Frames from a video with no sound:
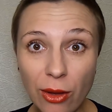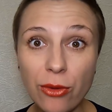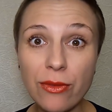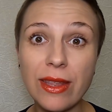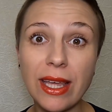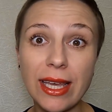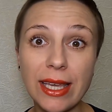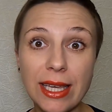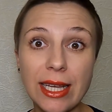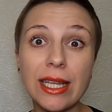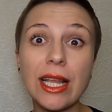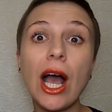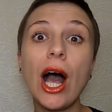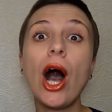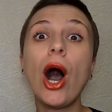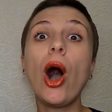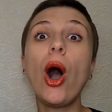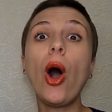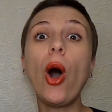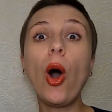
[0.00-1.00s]
now they can
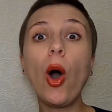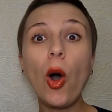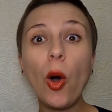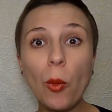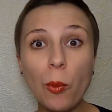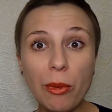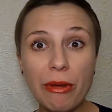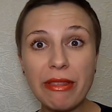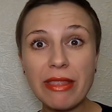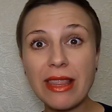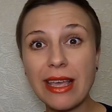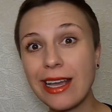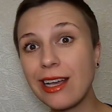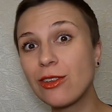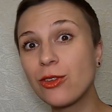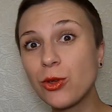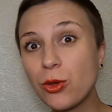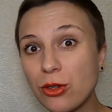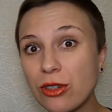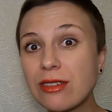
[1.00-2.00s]
open
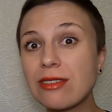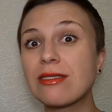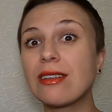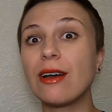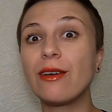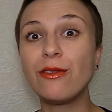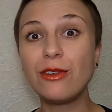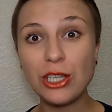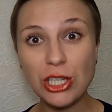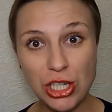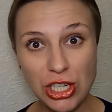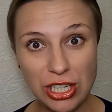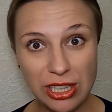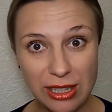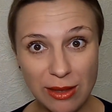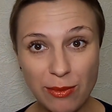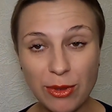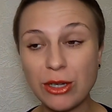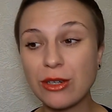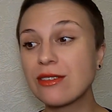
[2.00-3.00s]
their doors
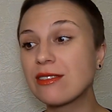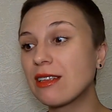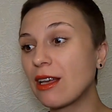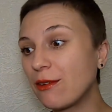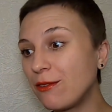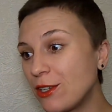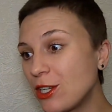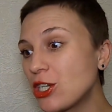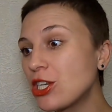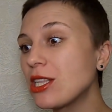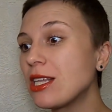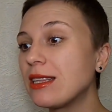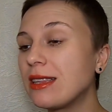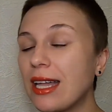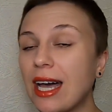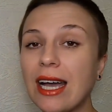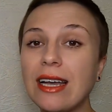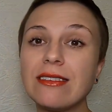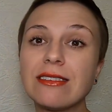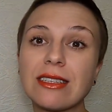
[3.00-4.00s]
officially, because officially
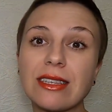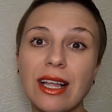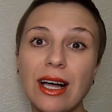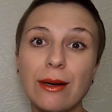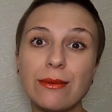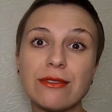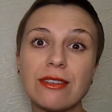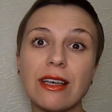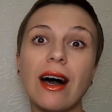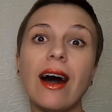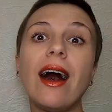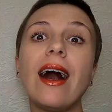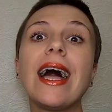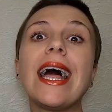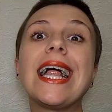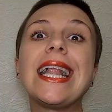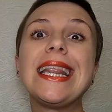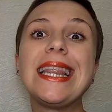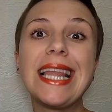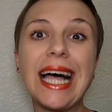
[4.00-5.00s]
nightclubs
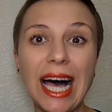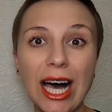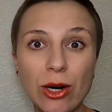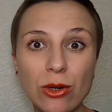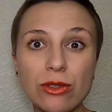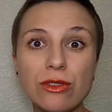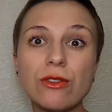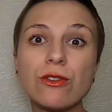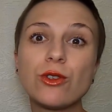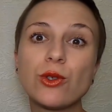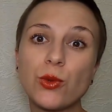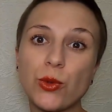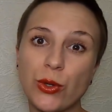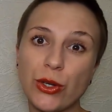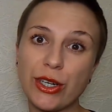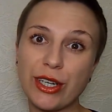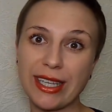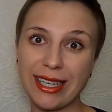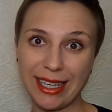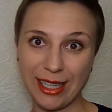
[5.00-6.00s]
are allowed to
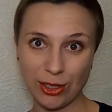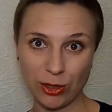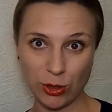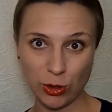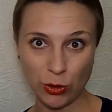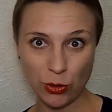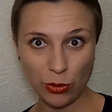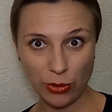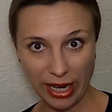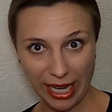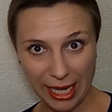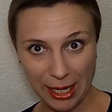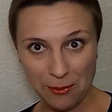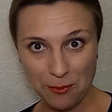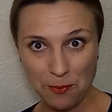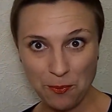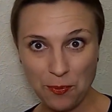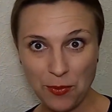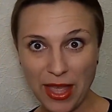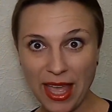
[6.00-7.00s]
work in
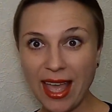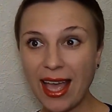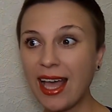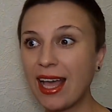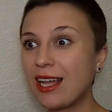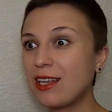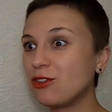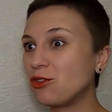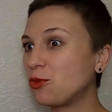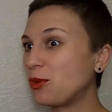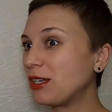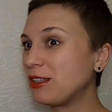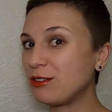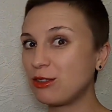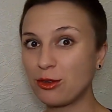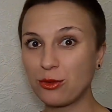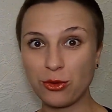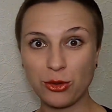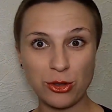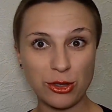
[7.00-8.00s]
Ukraine
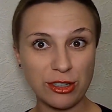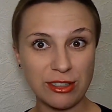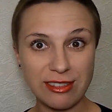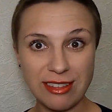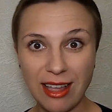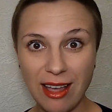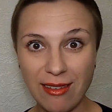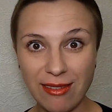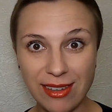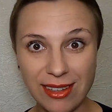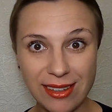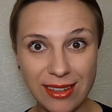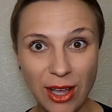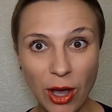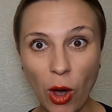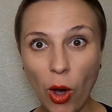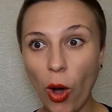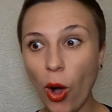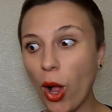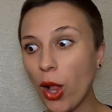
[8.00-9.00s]

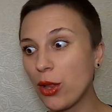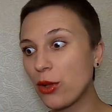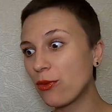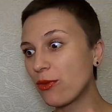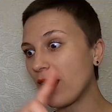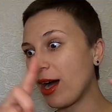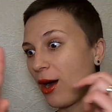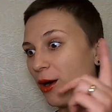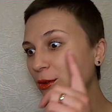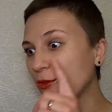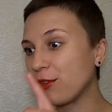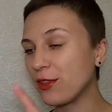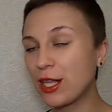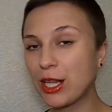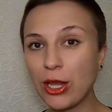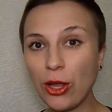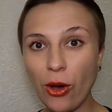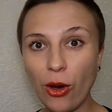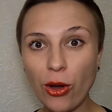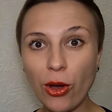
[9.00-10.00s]
24/7, all around the
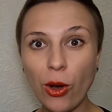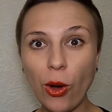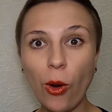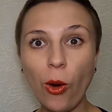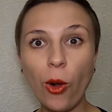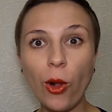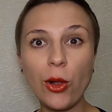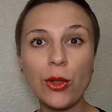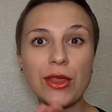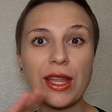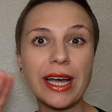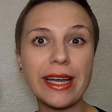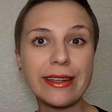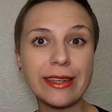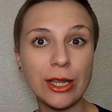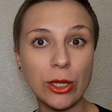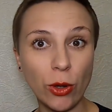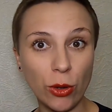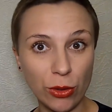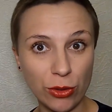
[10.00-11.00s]
clock, all
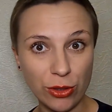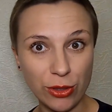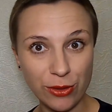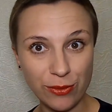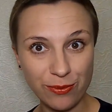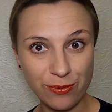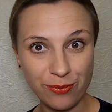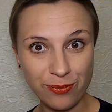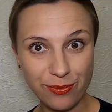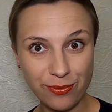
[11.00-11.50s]
night long.